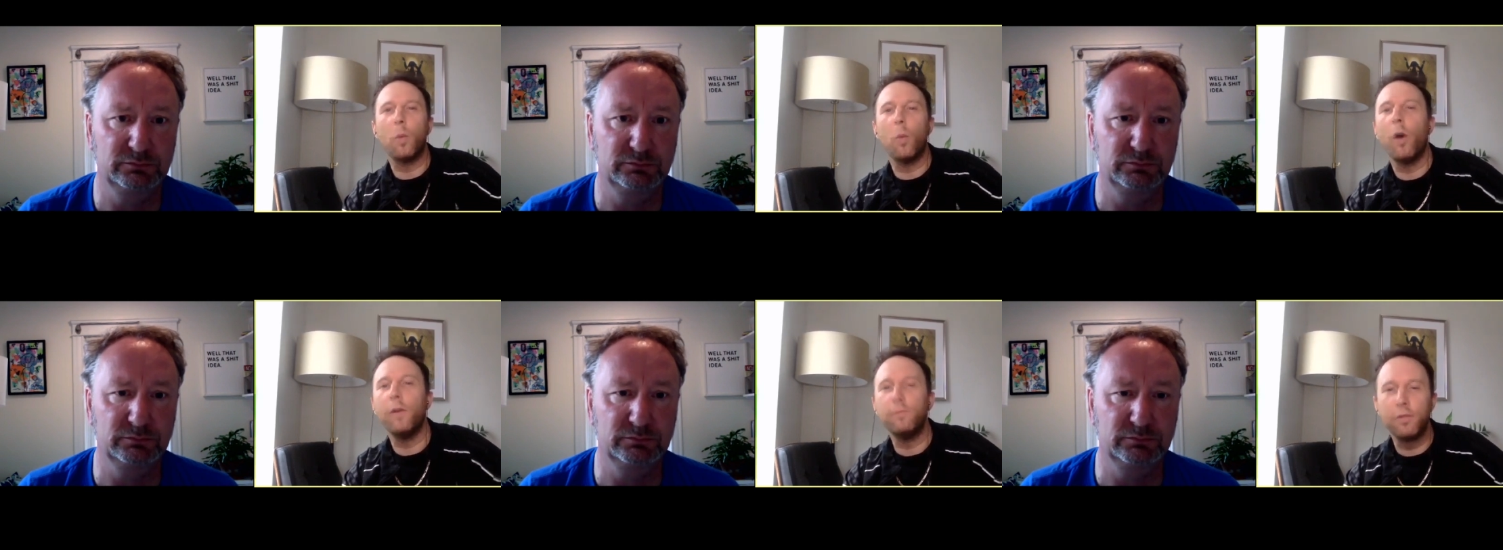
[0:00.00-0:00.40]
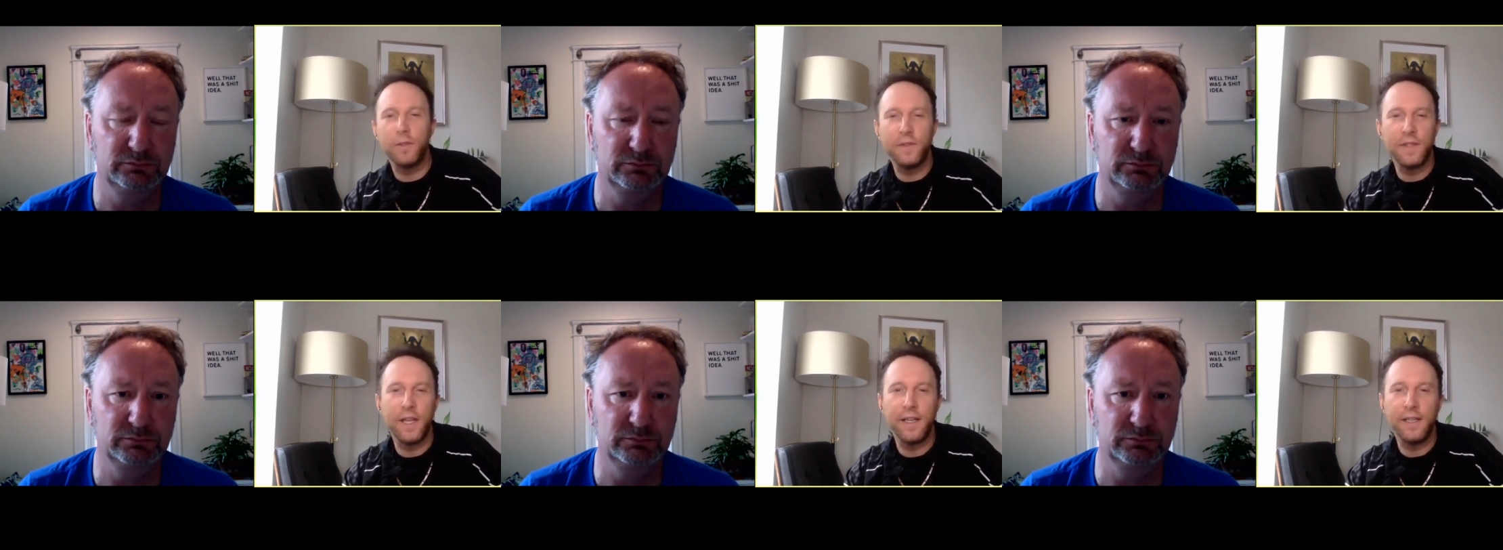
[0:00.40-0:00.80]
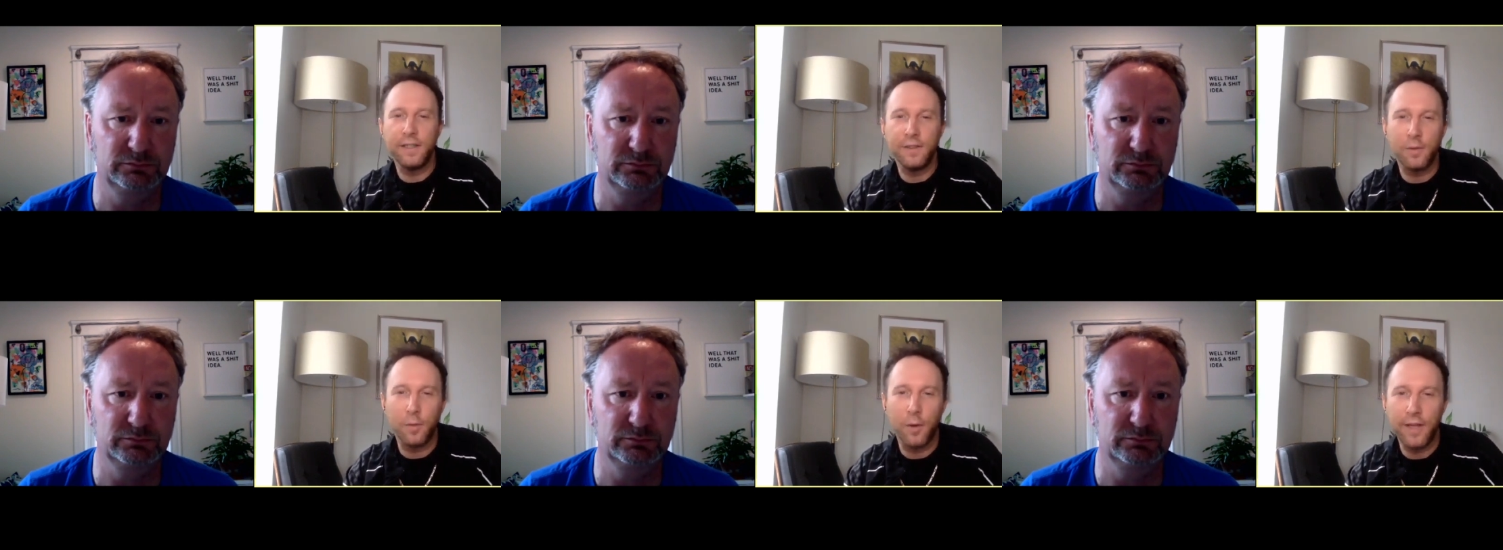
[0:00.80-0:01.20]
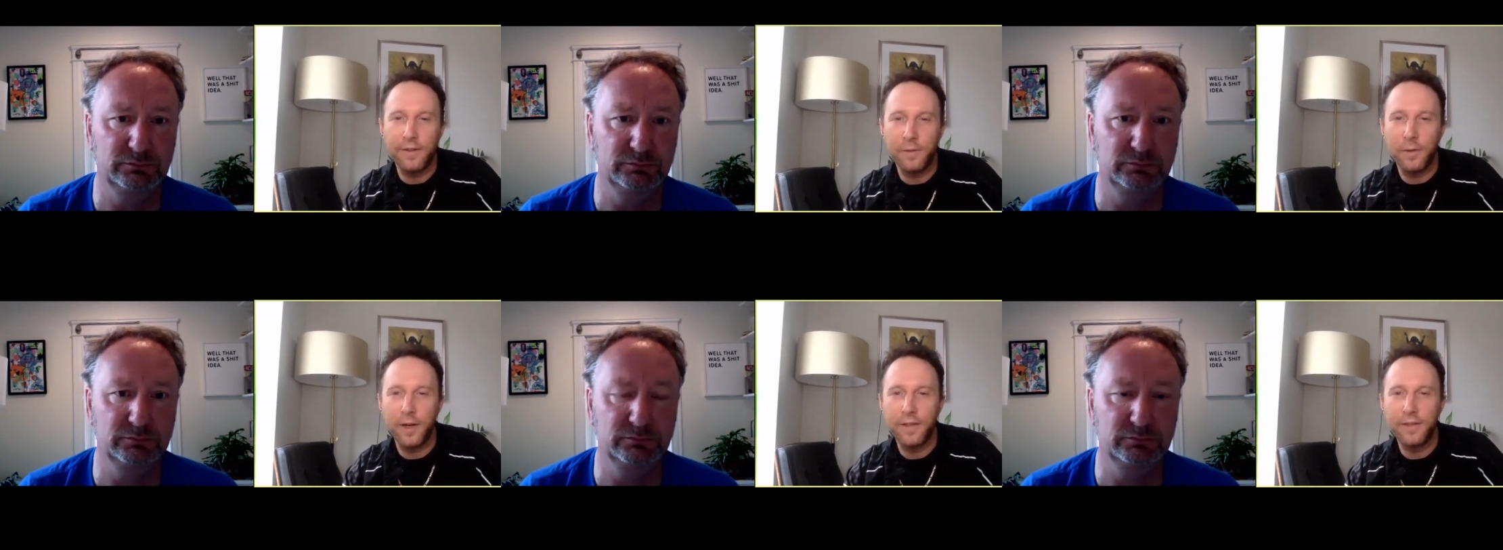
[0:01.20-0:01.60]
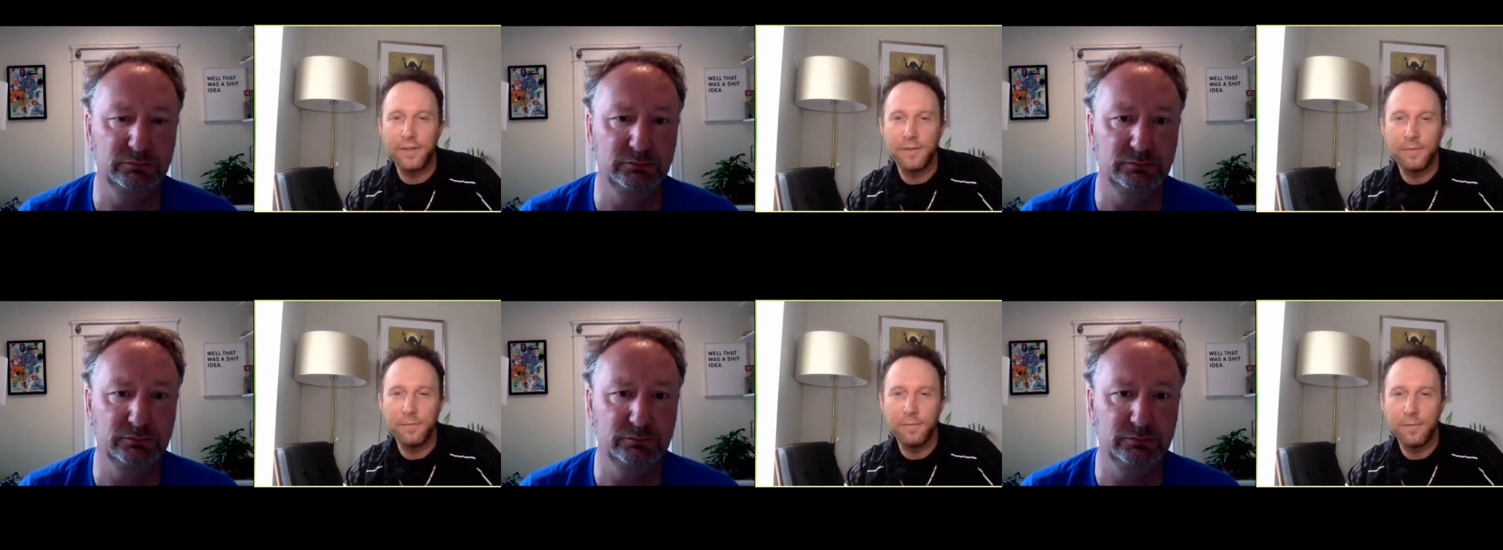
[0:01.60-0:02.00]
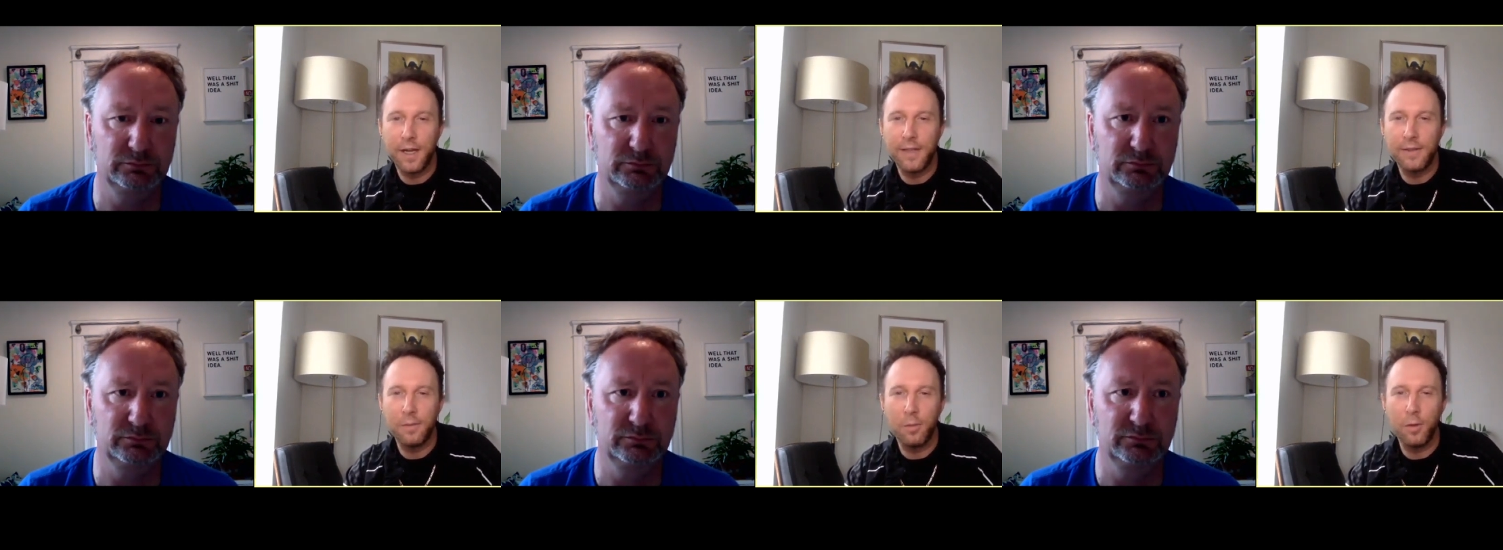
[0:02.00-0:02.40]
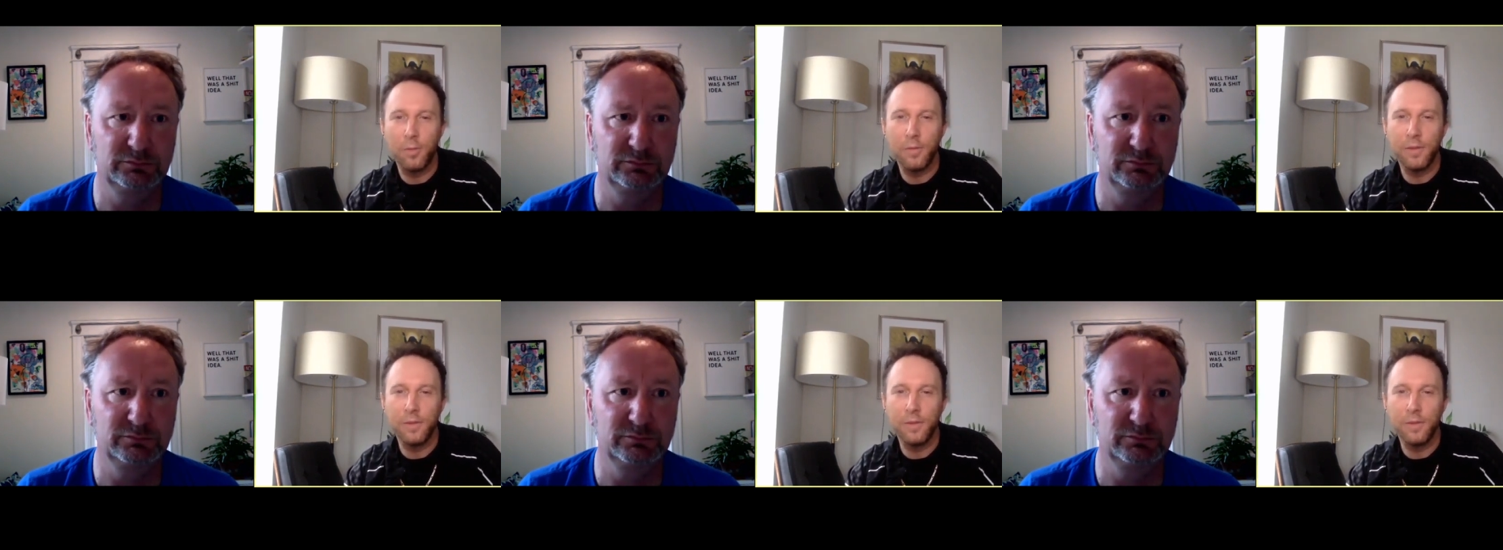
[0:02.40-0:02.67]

Speaker 1: 1% in the right direction at the moment?